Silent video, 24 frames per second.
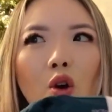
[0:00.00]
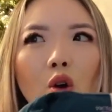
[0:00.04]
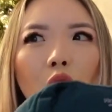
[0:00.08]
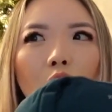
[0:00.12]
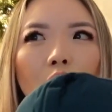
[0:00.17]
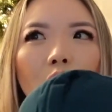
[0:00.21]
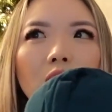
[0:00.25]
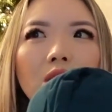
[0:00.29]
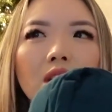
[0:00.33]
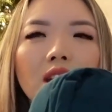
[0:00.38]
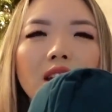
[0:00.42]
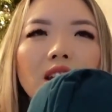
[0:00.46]

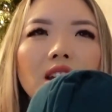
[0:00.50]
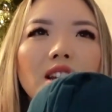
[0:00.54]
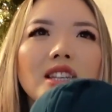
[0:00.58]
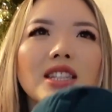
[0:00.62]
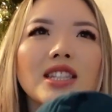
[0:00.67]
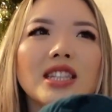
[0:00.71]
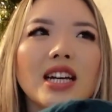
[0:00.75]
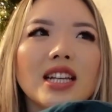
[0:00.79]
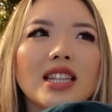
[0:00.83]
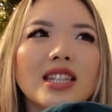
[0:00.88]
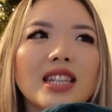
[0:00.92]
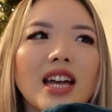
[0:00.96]
only
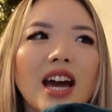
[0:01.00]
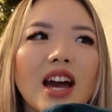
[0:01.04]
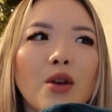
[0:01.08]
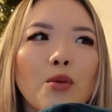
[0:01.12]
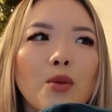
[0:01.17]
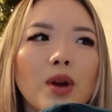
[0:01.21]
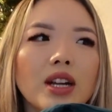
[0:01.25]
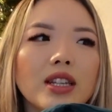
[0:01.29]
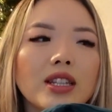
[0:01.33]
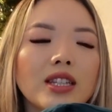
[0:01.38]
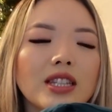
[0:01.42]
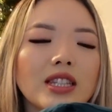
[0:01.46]
sets that I
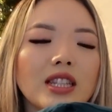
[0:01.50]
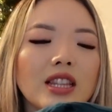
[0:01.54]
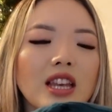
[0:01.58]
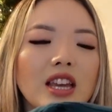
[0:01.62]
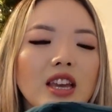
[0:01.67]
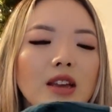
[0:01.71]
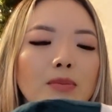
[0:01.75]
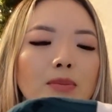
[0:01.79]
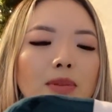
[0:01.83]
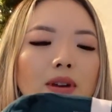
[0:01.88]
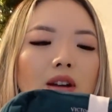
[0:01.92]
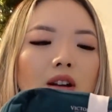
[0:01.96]
wear to
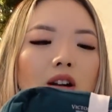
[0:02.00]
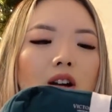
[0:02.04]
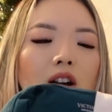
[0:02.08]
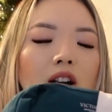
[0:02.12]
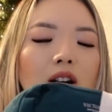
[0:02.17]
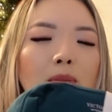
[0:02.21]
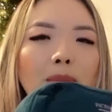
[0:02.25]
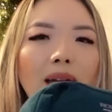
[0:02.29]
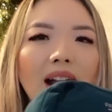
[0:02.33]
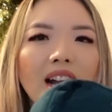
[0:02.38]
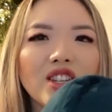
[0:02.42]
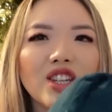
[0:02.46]
sleep
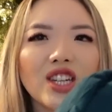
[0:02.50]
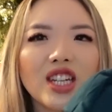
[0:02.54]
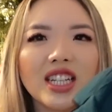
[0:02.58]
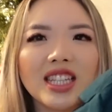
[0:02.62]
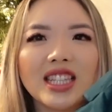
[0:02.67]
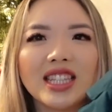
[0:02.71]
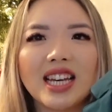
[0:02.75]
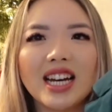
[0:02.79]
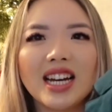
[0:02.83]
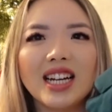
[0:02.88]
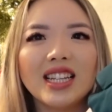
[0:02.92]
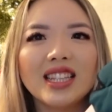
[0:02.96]
are matching
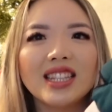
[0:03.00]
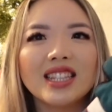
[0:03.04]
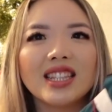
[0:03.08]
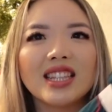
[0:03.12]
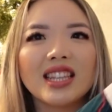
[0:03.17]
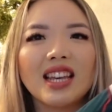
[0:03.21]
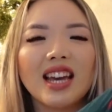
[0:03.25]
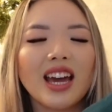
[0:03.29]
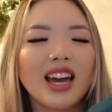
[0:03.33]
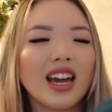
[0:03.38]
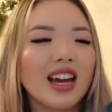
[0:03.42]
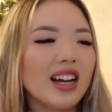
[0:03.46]
sets
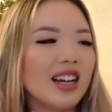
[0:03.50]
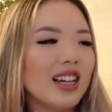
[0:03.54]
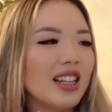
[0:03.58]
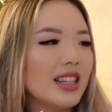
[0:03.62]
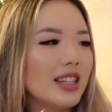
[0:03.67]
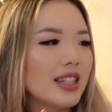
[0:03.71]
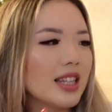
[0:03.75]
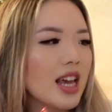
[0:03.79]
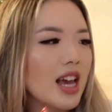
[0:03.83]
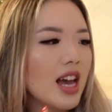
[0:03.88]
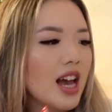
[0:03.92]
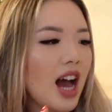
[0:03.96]

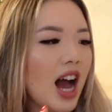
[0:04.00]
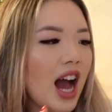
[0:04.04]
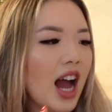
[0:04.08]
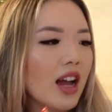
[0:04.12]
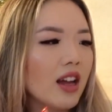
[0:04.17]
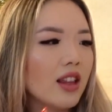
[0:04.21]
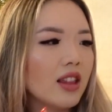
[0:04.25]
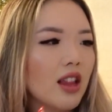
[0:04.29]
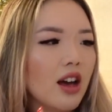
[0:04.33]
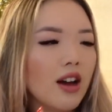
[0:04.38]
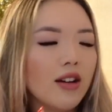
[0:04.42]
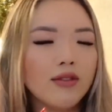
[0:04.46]
and
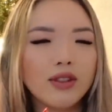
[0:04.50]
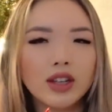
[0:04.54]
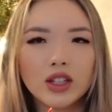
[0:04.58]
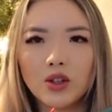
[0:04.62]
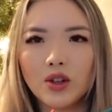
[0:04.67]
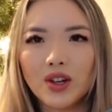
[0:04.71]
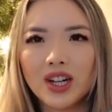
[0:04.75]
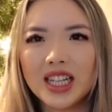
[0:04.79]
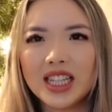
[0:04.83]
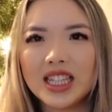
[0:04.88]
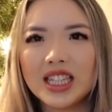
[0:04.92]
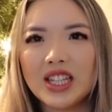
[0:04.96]
I love
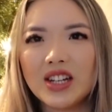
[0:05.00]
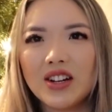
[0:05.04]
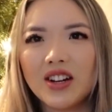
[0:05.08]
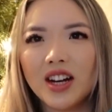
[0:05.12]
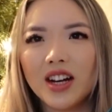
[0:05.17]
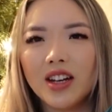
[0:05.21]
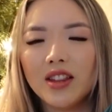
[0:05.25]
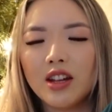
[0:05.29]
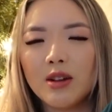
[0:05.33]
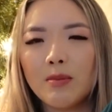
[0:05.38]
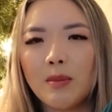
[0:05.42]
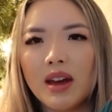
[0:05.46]
Victoria's
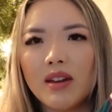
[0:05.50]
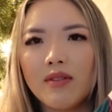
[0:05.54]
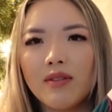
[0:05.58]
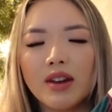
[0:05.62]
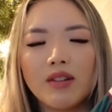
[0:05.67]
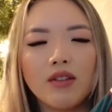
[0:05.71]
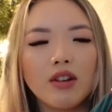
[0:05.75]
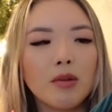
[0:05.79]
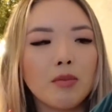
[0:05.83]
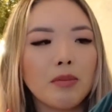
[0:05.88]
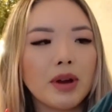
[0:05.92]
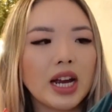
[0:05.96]
Secret. They're my
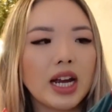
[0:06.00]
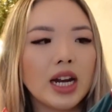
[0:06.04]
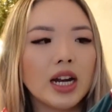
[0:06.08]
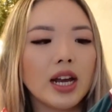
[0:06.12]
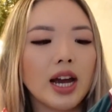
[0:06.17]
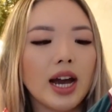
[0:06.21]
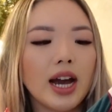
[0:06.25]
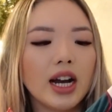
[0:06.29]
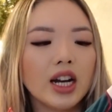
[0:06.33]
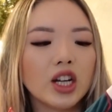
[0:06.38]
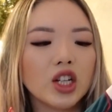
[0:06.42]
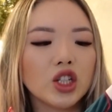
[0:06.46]
favorite brand
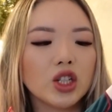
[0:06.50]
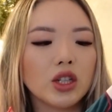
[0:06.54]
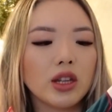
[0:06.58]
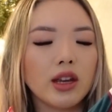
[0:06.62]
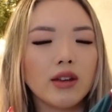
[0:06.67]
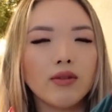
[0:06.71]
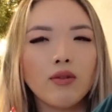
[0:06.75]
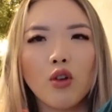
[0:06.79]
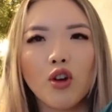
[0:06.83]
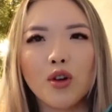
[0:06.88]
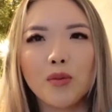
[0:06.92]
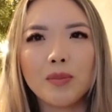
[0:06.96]

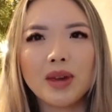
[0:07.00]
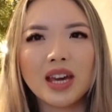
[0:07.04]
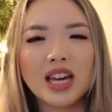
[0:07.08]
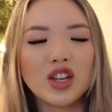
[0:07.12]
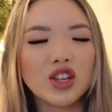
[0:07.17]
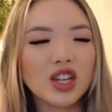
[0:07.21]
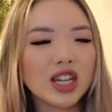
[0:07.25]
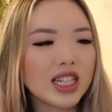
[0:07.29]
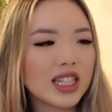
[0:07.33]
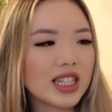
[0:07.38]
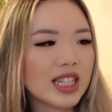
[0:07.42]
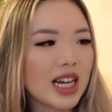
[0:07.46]
actually for
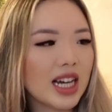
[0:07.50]
PJ